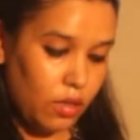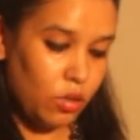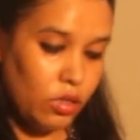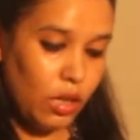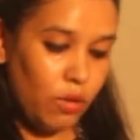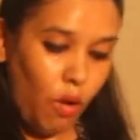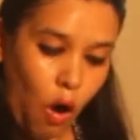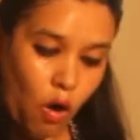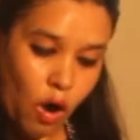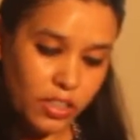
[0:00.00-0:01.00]
Using
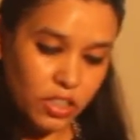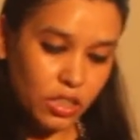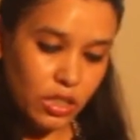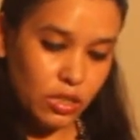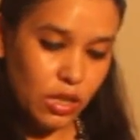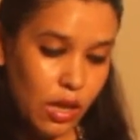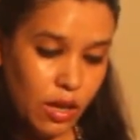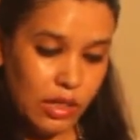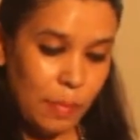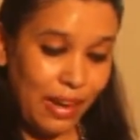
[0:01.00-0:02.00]
raw cottage cheese,
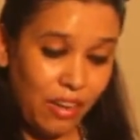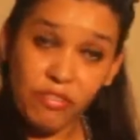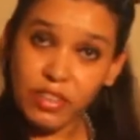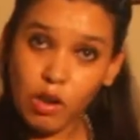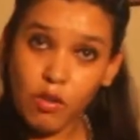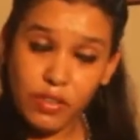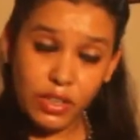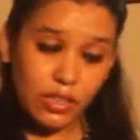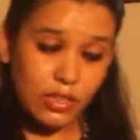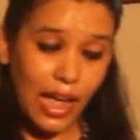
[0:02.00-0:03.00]
the benefit of
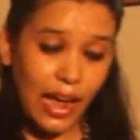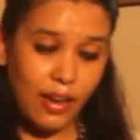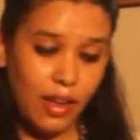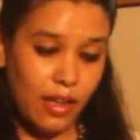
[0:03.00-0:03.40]
it is that